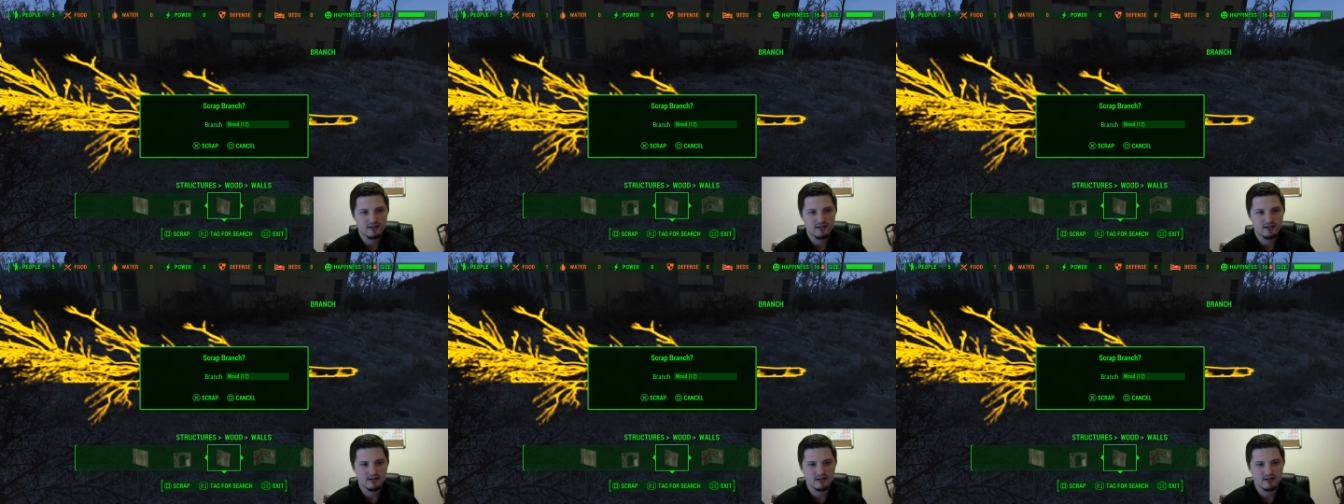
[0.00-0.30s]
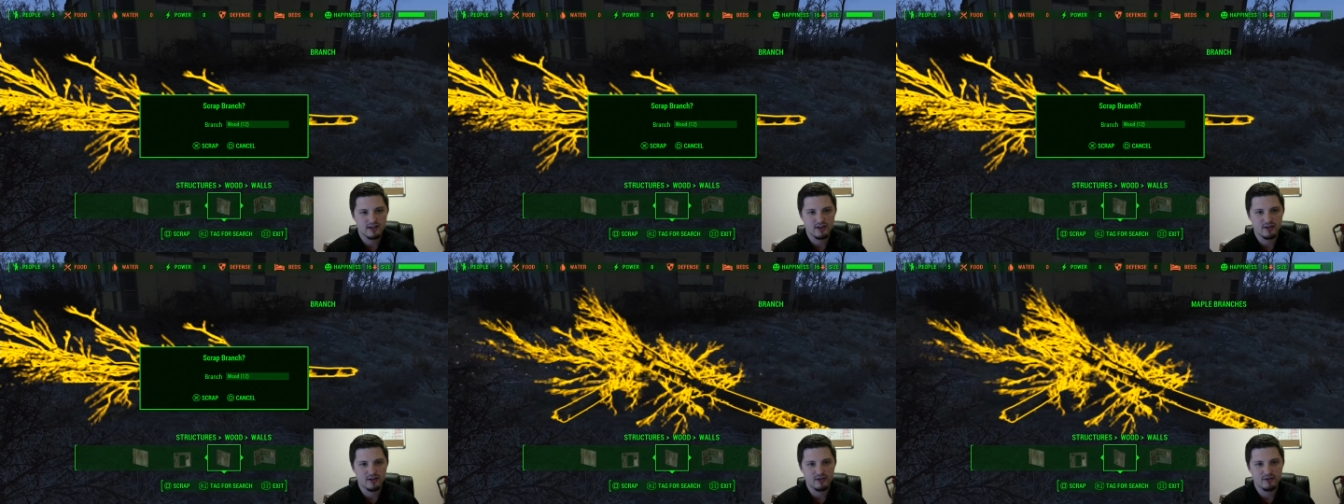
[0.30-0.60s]

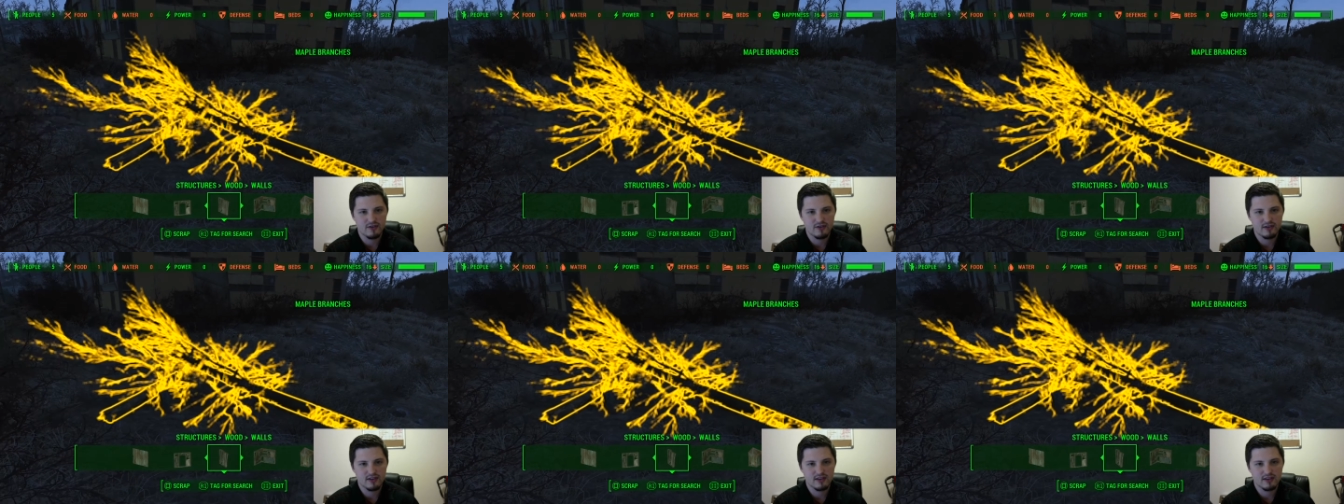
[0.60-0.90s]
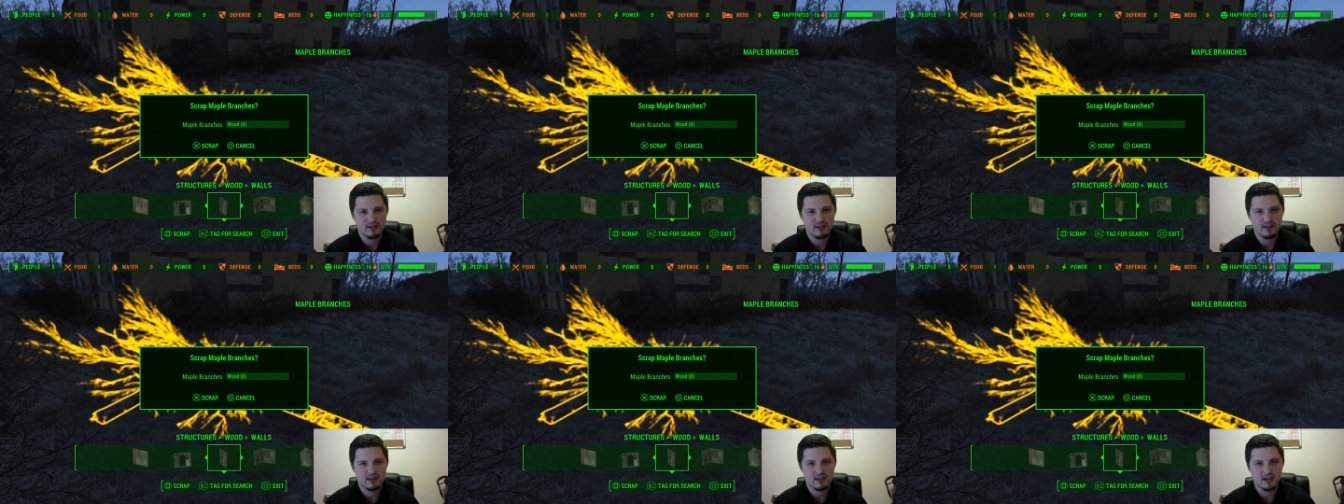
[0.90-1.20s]
So
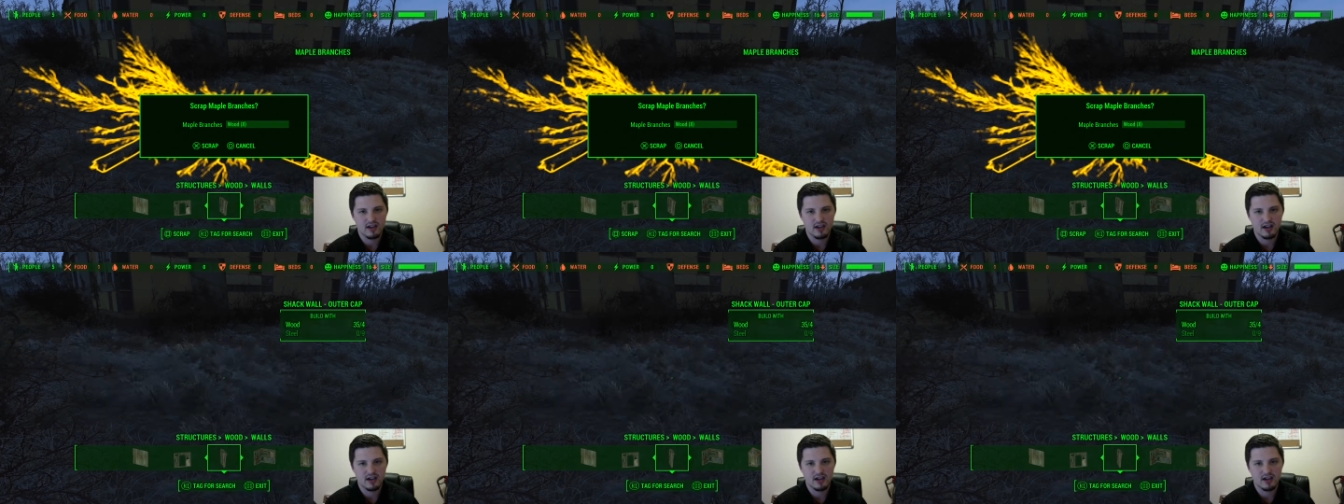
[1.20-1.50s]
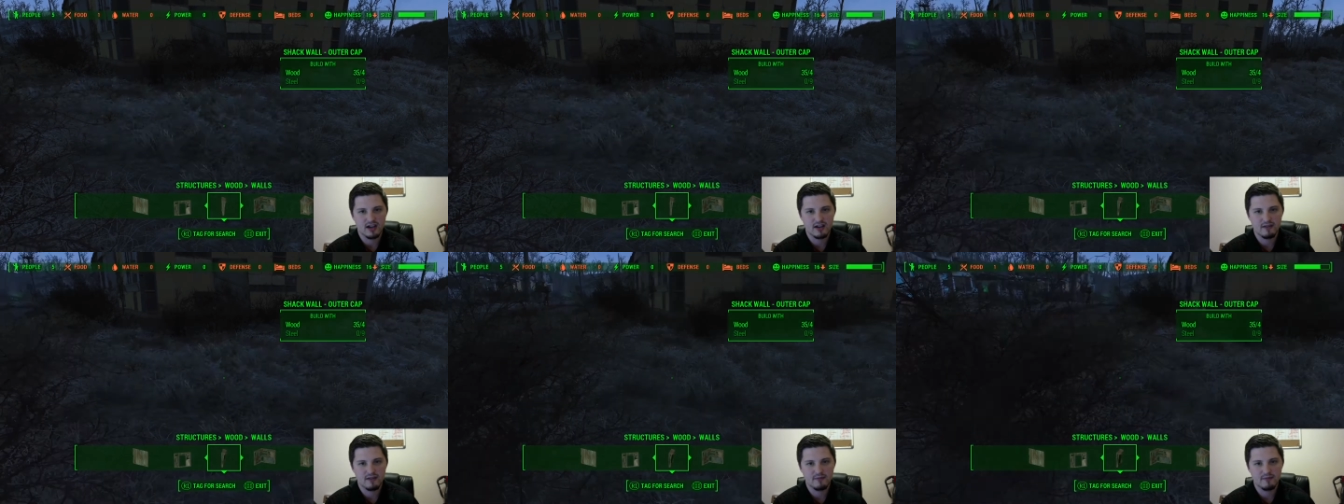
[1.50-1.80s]

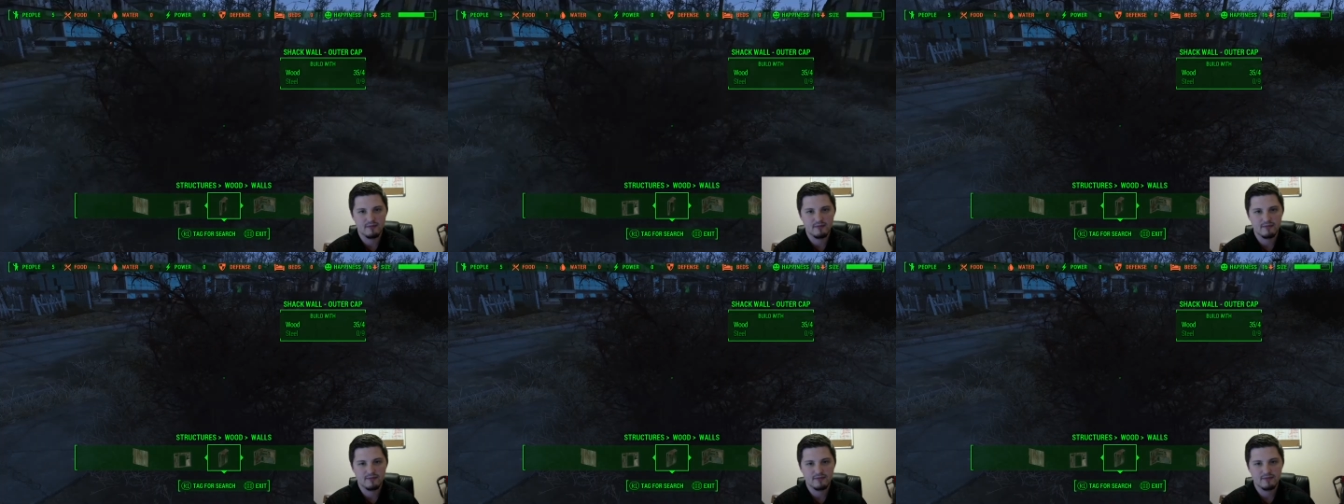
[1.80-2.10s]
oh,